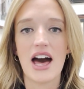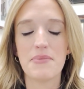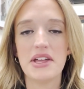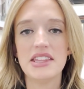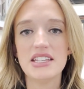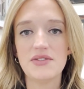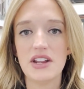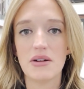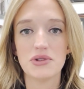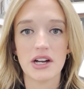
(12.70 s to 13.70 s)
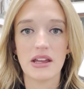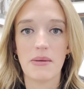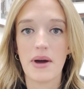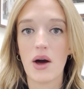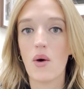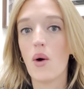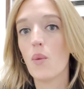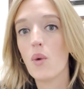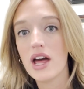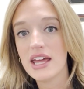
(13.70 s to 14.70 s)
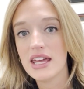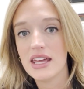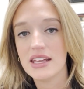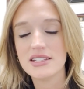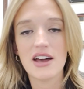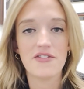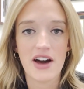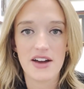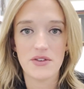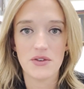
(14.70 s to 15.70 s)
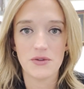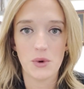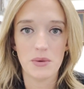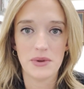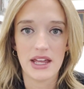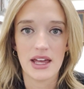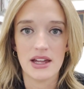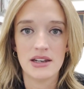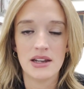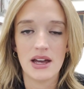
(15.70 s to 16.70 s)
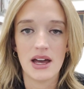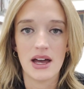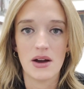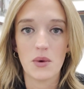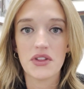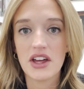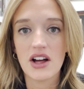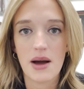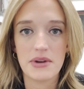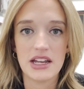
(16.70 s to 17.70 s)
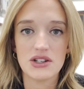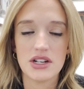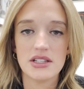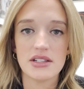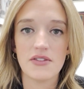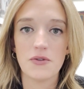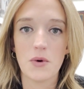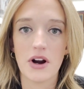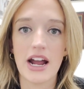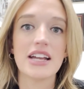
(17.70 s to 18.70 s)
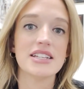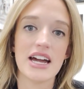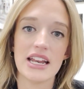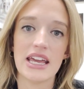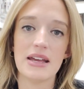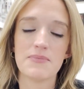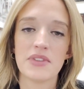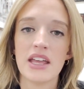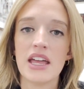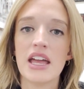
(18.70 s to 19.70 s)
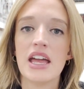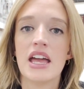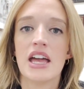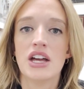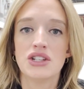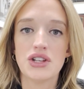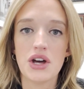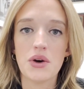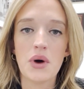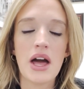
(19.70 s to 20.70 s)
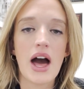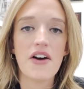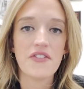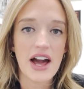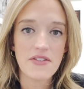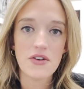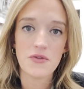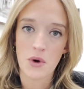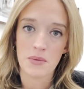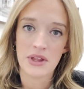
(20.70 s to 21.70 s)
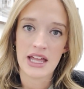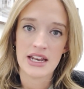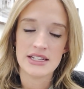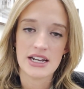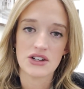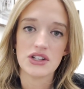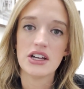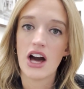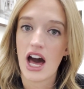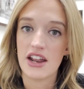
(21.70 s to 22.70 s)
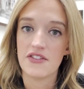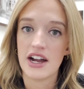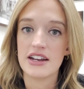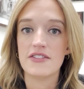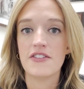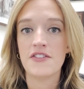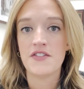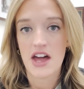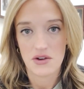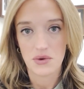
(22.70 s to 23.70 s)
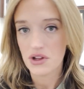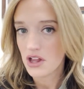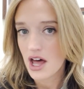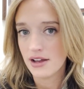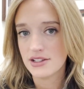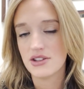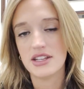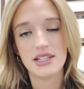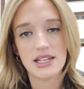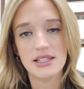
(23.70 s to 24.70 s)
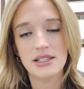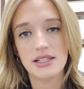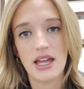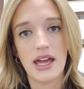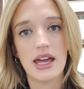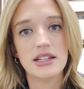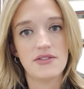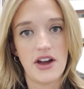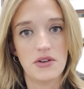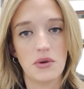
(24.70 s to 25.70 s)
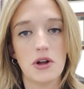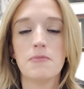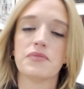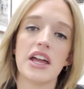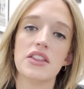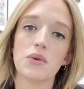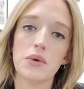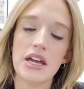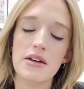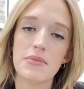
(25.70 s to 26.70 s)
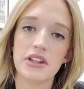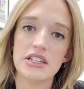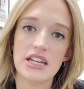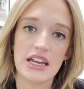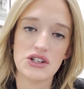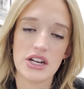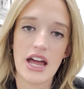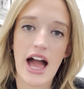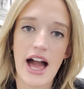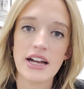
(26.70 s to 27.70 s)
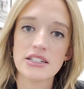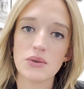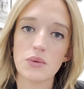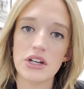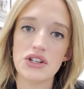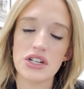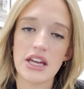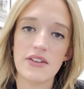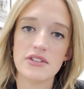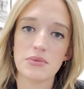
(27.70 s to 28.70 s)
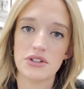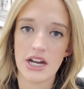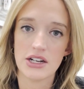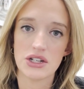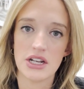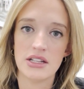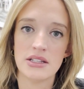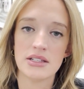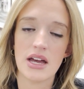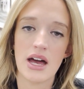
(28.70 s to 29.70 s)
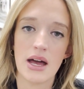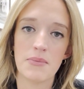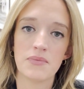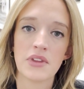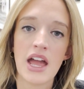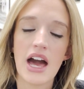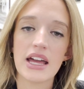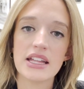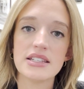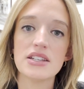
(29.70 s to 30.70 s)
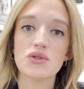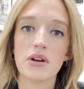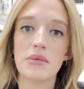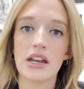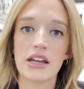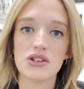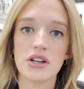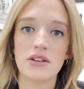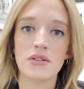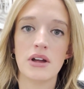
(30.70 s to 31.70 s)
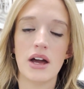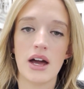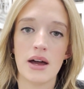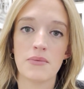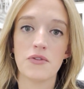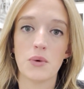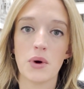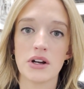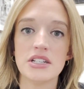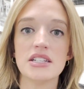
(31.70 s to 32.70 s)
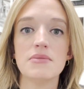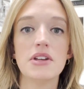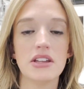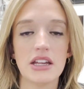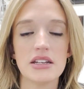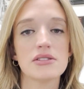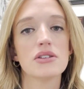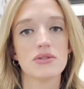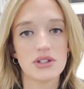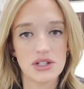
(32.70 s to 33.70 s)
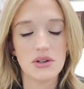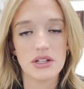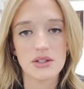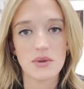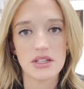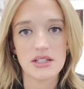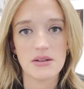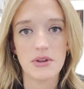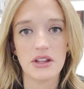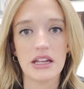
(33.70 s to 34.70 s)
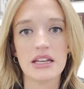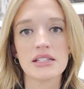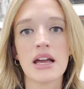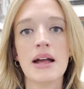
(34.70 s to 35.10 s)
In this video, I'm talking about what is a 504 plan or the accommodations for anxiety. So a 504 plan is actually codified in federal law. So this isn't state, it's federal. And the Rehabilitation Act, which gives protections against discrimination for disabilities, so students with disabilities.